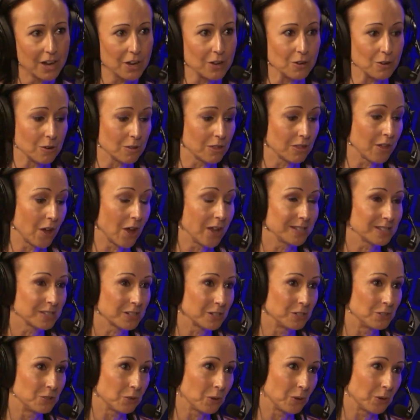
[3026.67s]
Your thoughts
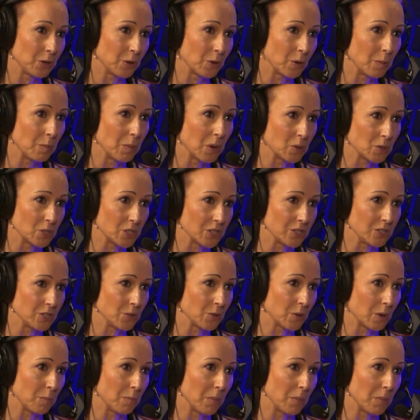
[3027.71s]
control your emotions